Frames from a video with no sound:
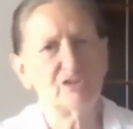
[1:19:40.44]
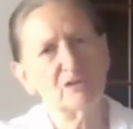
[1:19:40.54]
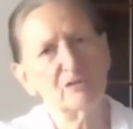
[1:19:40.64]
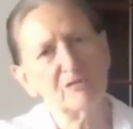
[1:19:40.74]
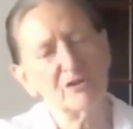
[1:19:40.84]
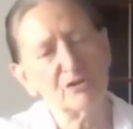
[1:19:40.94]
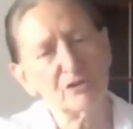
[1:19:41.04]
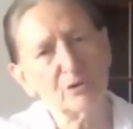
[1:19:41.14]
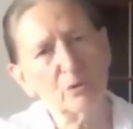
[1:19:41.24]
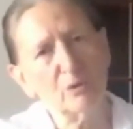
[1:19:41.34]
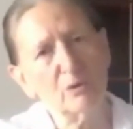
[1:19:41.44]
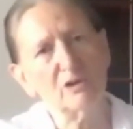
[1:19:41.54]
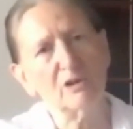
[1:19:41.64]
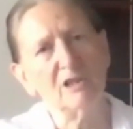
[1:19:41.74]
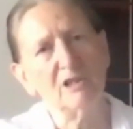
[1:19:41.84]
of the
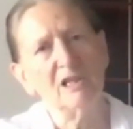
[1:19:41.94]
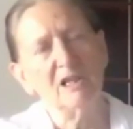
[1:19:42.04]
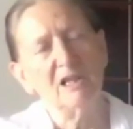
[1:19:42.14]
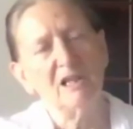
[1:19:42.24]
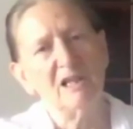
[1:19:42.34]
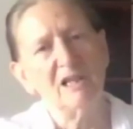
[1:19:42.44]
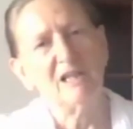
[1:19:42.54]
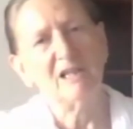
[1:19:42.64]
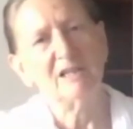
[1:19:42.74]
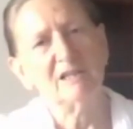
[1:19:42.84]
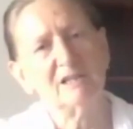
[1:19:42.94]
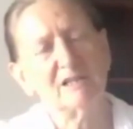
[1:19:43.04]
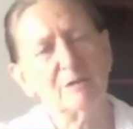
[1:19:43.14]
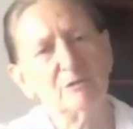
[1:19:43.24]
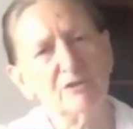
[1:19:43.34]
soul, and
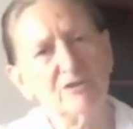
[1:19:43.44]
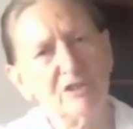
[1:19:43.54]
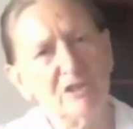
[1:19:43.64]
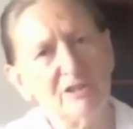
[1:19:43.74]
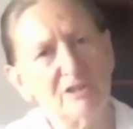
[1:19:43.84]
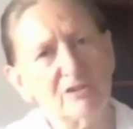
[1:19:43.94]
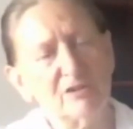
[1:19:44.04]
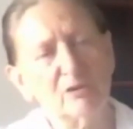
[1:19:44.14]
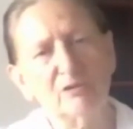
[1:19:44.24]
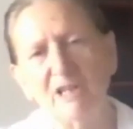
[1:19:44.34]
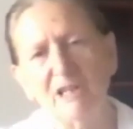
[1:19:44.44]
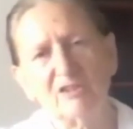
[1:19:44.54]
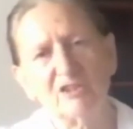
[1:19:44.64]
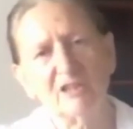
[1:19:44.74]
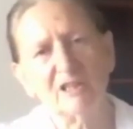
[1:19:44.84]
they would see the soul
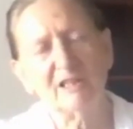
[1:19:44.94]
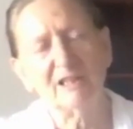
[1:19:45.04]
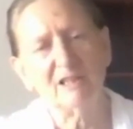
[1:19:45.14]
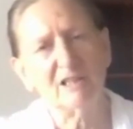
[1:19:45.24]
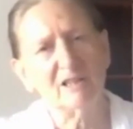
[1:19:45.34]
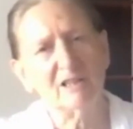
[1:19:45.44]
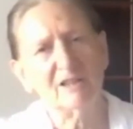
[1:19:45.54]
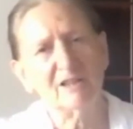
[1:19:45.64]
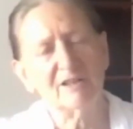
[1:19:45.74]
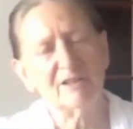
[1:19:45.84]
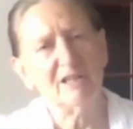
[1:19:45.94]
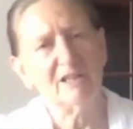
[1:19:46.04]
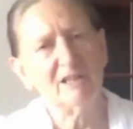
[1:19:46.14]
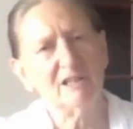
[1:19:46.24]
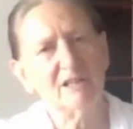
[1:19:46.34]
naturally,
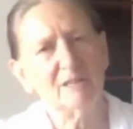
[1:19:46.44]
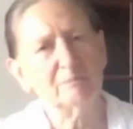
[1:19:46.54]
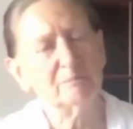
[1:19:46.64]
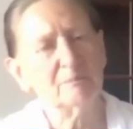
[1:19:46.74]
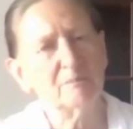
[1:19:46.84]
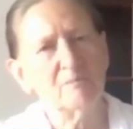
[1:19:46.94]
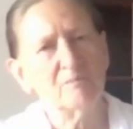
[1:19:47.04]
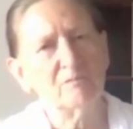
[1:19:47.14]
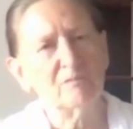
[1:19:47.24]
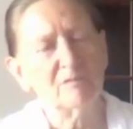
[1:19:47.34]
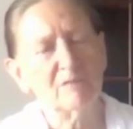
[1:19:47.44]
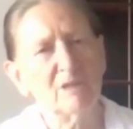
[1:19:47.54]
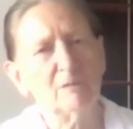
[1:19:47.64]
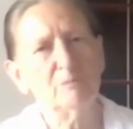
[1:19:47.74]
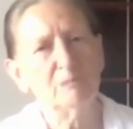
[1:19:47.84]
they
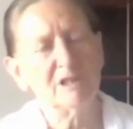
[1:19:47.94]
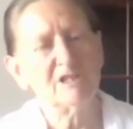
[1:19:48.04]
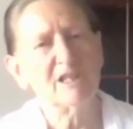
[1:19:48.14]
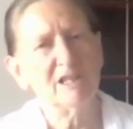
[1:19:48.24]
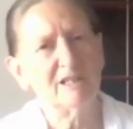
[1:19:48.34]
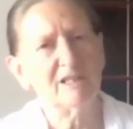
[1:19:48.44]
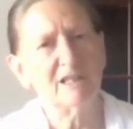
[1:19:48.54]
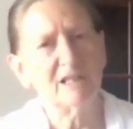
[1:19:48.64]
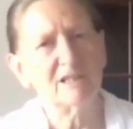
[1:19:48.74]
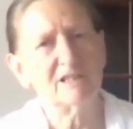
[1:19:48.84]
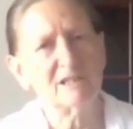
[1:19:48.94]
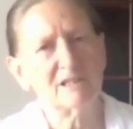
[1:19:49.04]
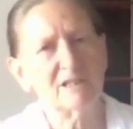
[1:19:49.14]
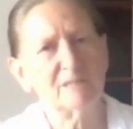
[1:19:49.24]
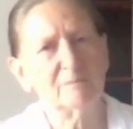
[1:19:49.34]
would maintain
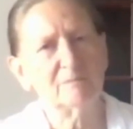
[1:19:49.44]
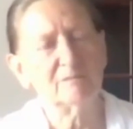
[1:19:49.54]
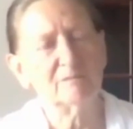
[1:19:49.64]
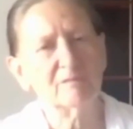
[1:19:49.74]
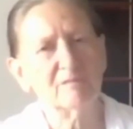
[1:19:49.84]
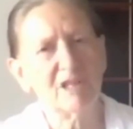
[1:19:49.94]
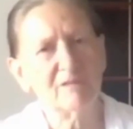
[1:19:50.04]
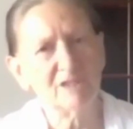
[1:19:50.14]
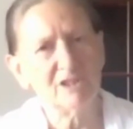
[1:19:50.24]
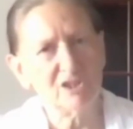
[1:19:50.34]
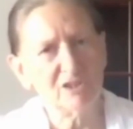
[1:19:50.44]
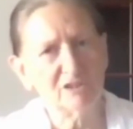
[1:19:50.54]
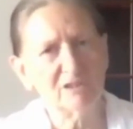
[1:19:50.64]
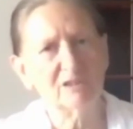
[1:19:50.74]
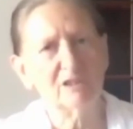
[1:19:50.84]
that
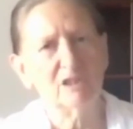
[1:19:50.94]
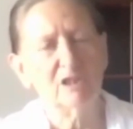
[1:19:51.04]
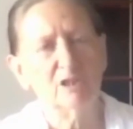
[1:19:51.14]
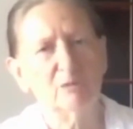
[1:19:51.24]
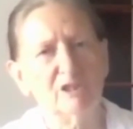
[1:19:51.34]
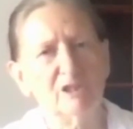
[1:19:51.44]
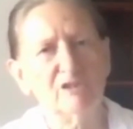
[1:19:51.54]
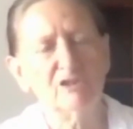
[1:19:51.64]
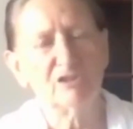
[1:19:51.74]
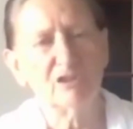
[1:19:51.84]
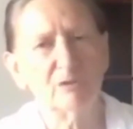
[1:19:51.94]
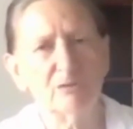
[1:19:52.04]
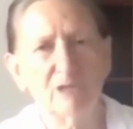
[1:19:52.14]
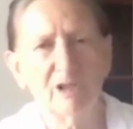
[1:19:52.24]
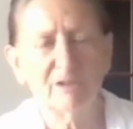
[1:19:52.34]
vision where you just go
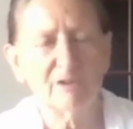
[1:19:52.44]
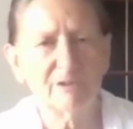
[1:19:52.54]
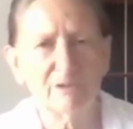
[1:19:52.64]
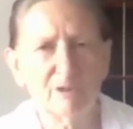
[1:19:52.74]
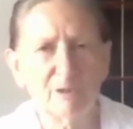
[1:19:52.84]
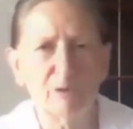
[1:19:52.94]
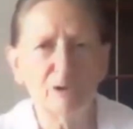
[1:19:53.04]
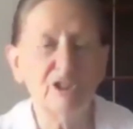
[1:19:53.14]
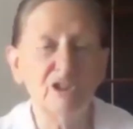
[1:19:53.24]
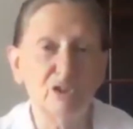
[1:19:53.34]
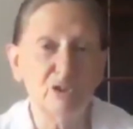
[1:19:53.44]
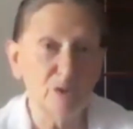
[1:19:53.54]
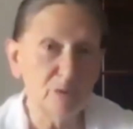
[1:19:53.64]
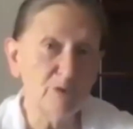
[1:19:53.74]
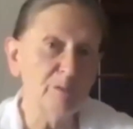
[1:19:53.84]
right through the body
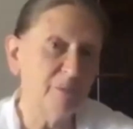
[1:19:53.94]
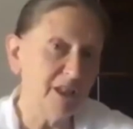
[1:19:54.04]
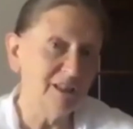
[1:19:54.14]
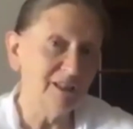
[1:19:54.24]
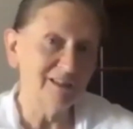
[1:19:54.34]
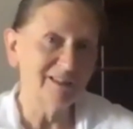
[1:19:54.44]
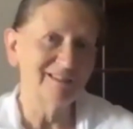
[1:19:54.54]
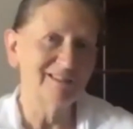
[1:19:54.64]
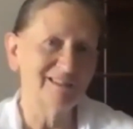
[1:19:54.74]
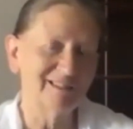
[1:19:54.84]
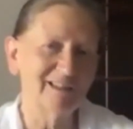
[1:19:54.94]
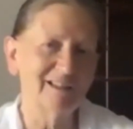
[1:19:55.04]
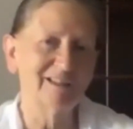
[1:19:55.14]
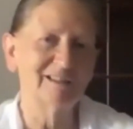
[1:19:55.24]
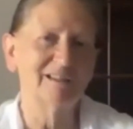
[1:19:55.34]
to the being and